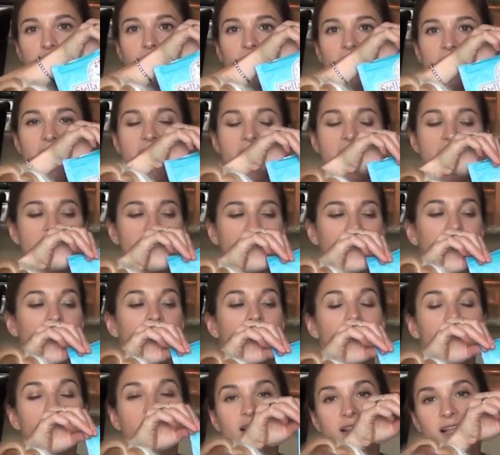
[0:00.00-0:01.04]
but I have,
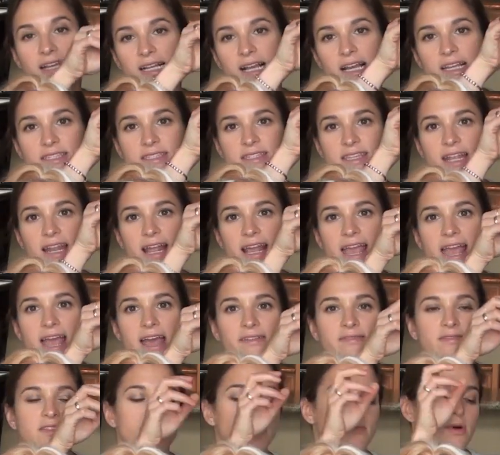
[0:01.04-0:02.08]
like I said, I
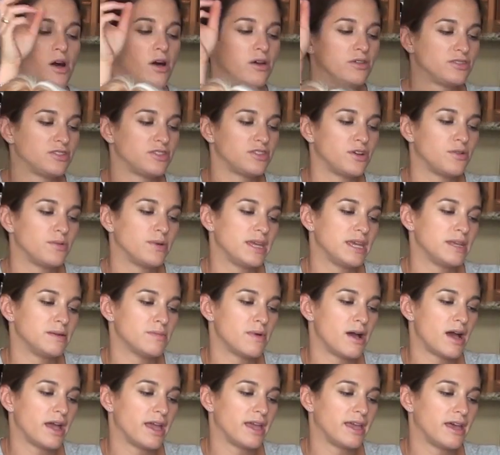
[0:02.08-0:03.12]
have them also in
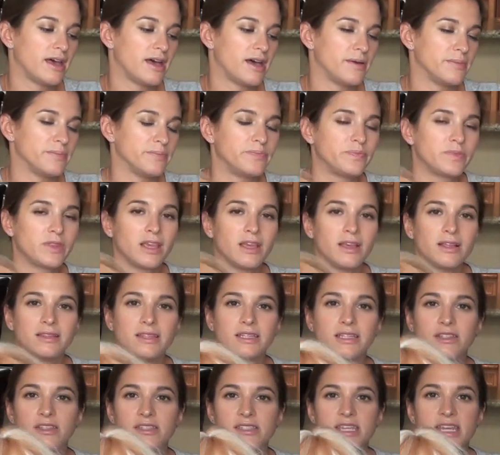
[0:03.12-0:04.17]
my
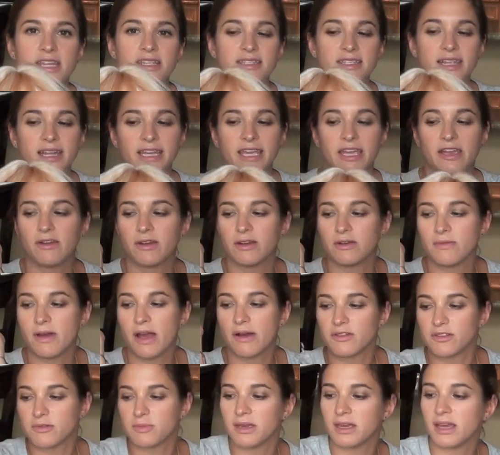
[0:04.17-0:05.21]
little tins that I carry
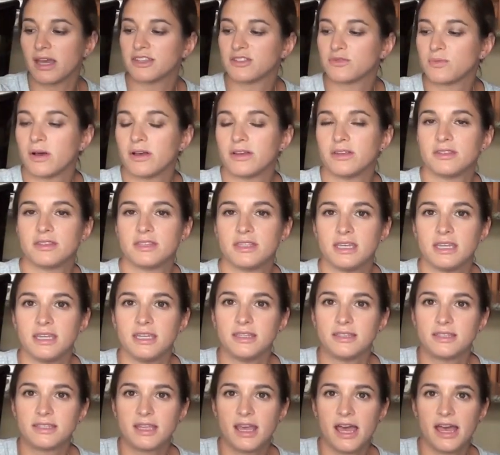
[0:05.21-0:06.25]
around with me, as well as
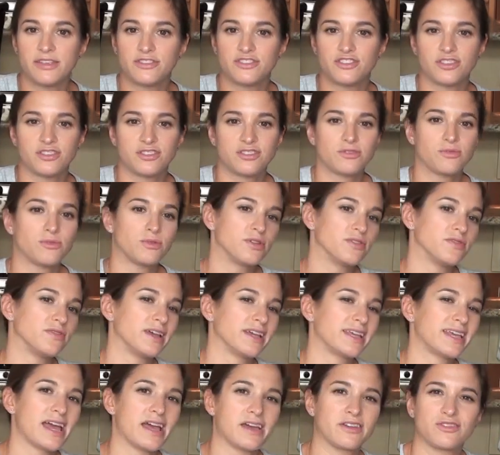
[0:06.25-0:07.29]
these, as just sort of
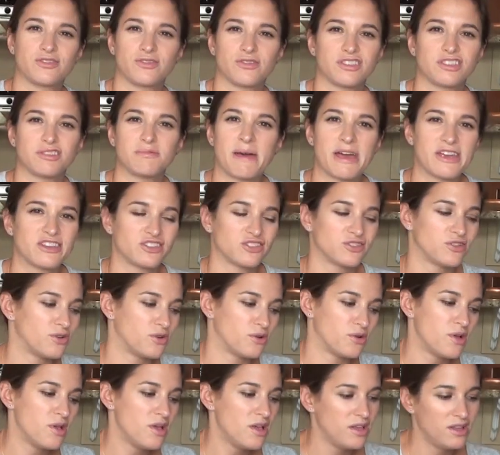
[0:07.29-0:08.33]
like extra
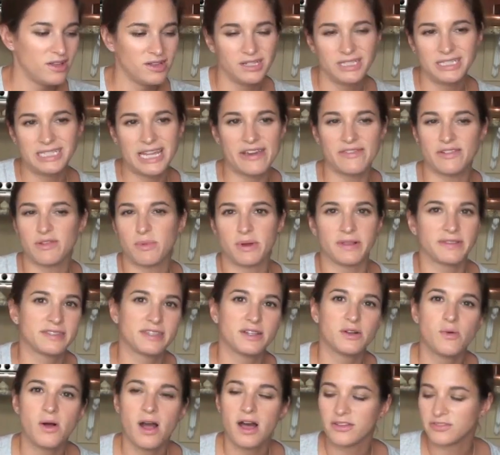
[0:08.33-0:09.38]
special, every once
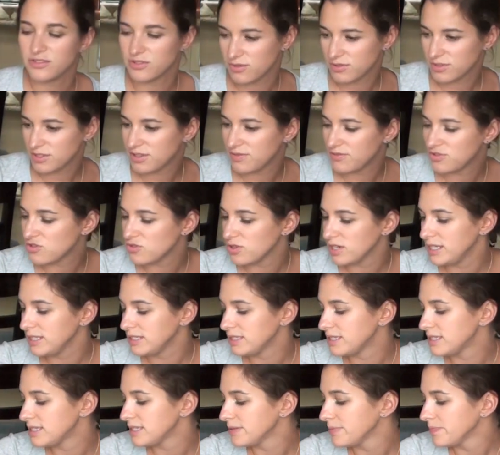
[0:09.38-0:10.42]
in a while sorts of
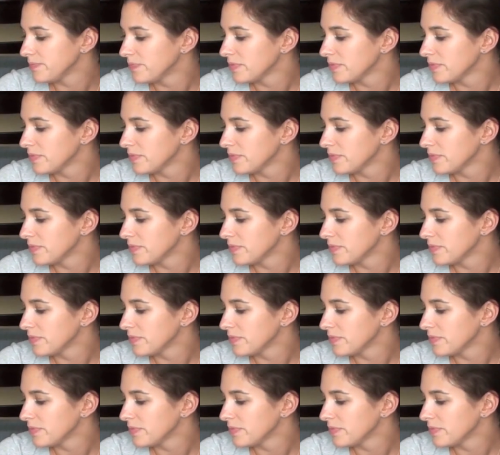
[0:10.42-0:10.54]
treats.